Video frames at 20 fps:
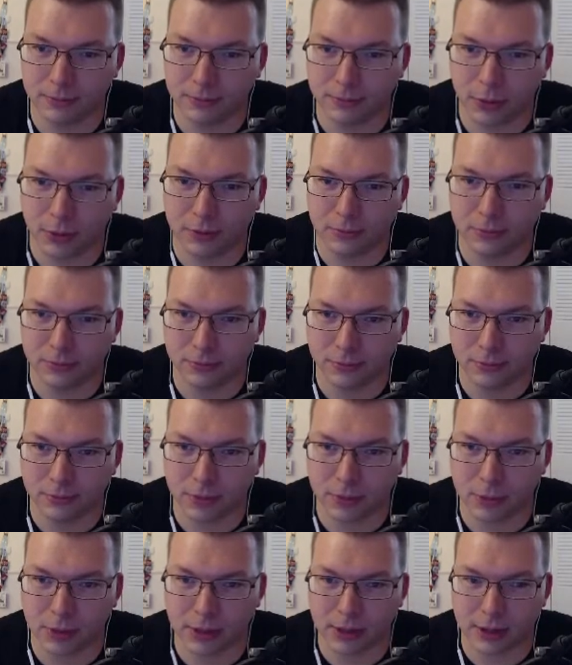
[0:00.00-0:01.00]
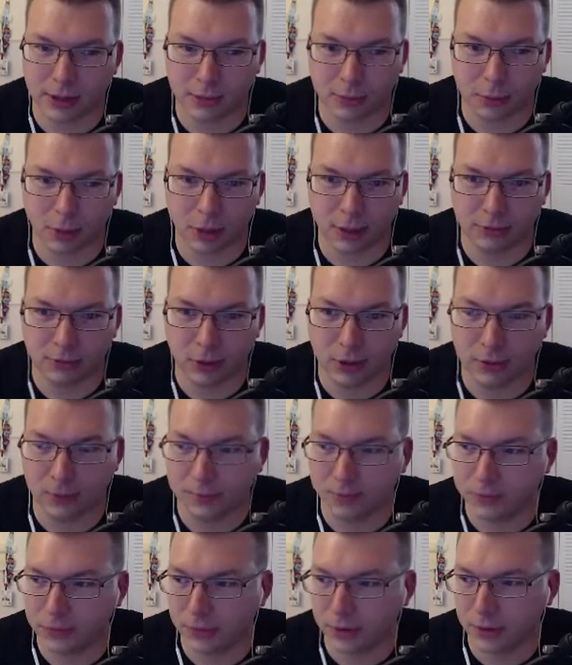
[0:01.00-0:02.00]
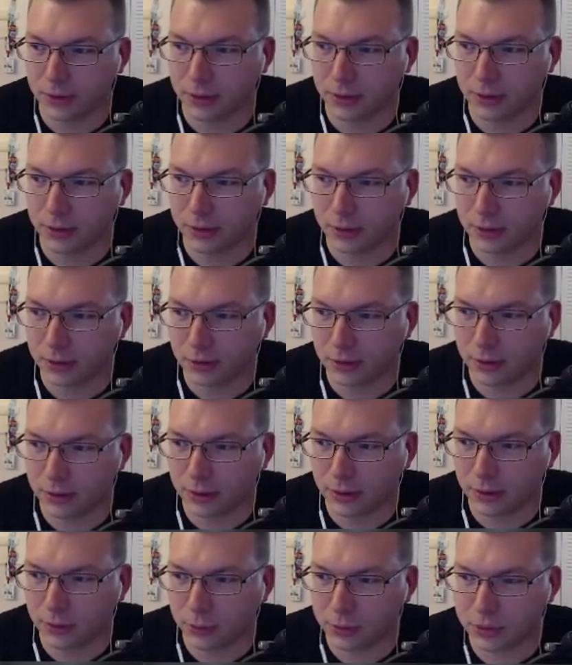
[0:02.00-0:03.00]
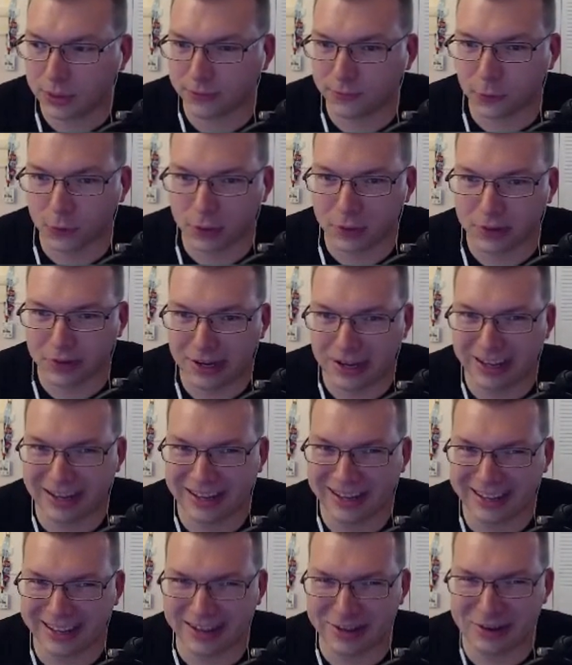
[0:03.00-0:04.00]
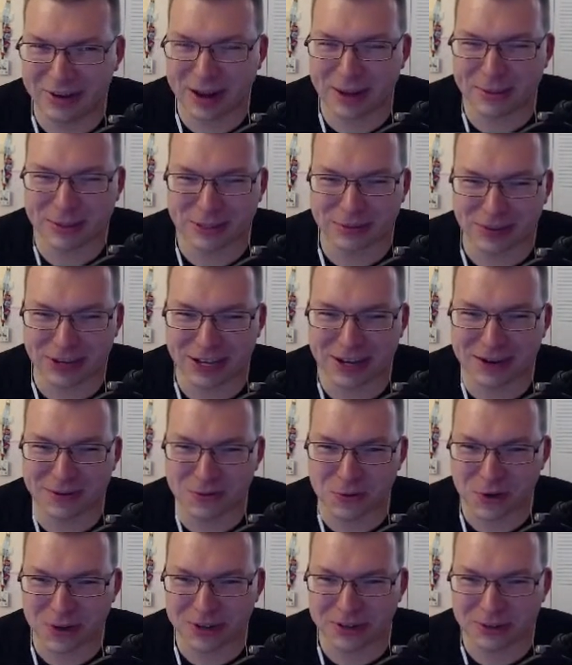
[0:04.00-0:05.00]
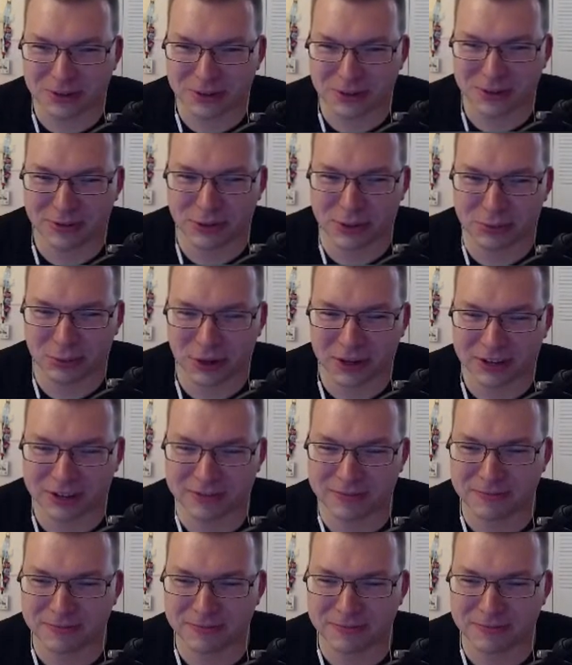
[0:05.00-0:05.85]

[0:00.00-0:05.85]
good. I'm glad that didn't break everything. What's F1? What happens if I hit F1? Will everything break?